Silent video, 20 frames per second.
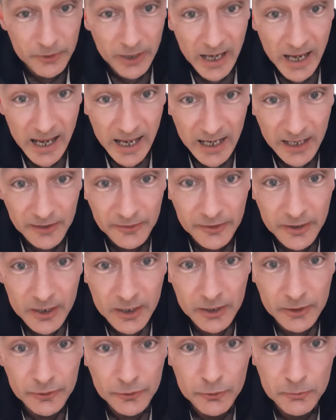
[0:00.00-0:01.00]
hand,
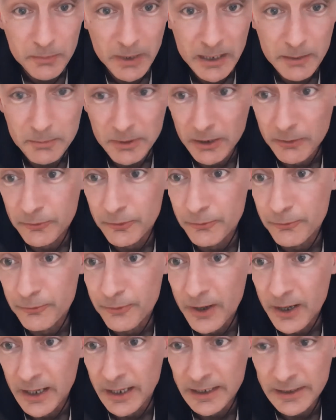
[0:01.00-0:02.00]
you may be able to
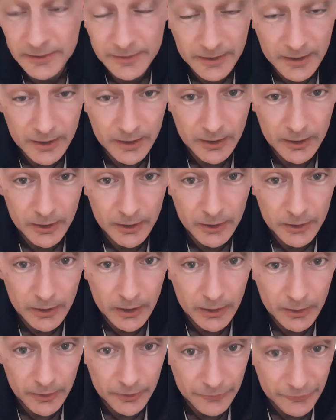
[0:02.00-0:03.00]
find
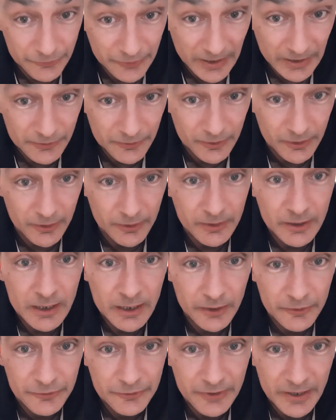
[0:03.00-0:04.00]
Saturn,
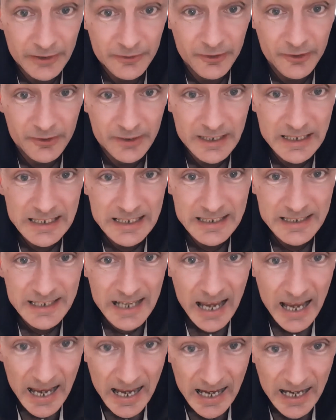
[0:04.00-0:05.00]
and Saturn is
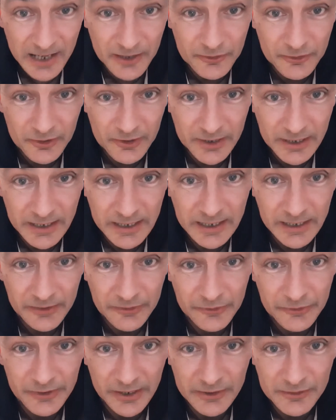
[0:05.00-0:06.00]
actually
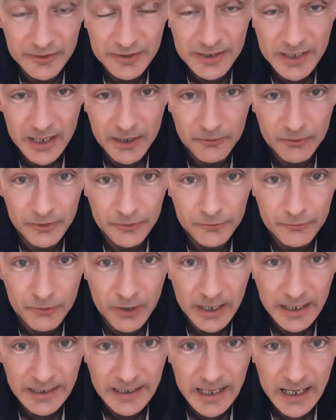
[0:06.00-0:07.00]
in Sagittarius
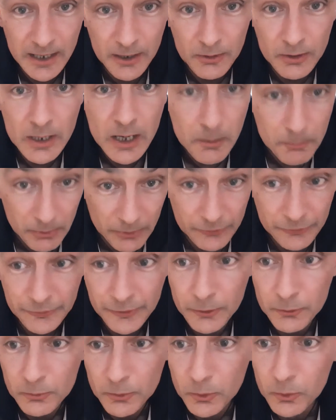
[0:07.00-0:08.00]
right now, but
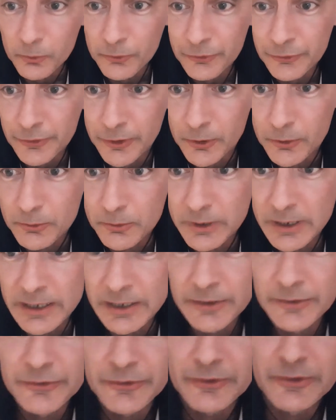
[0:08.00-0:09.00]
so also
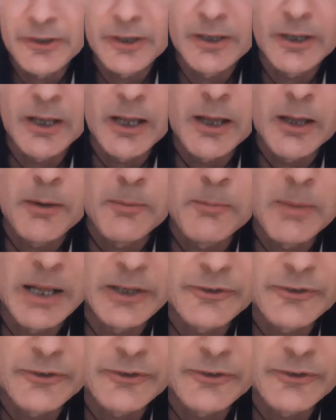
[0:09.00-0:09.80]
is the much